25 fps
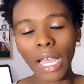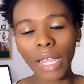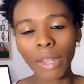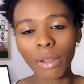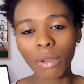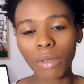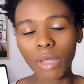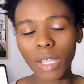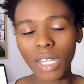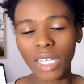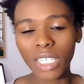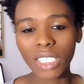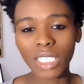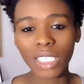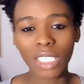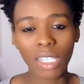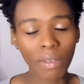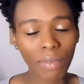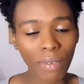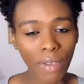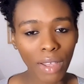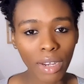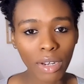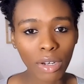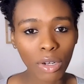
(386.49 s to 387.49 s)
I knew that
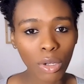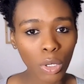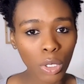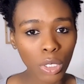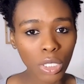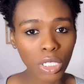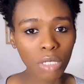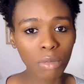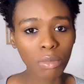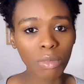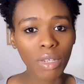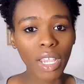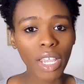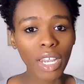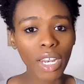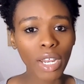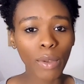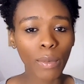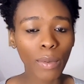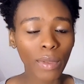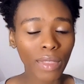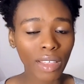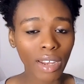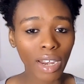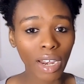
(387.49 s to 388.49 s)
safe hadn't gotten me
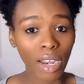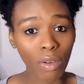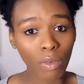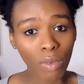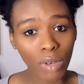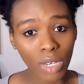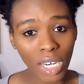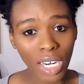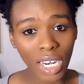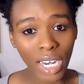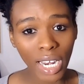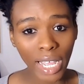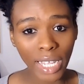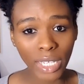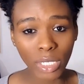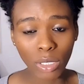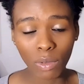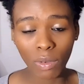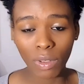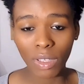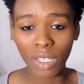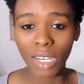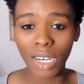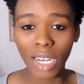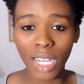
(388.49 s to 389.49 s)
anywhere that I really
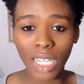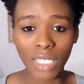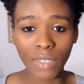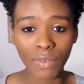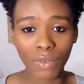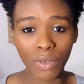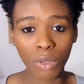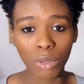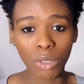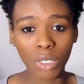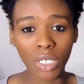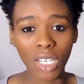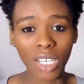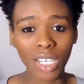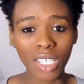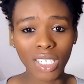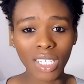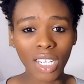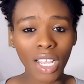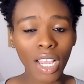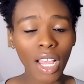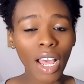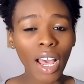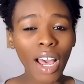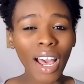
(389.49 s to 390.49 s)
liked over the last few
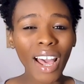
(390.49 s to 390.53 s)
years.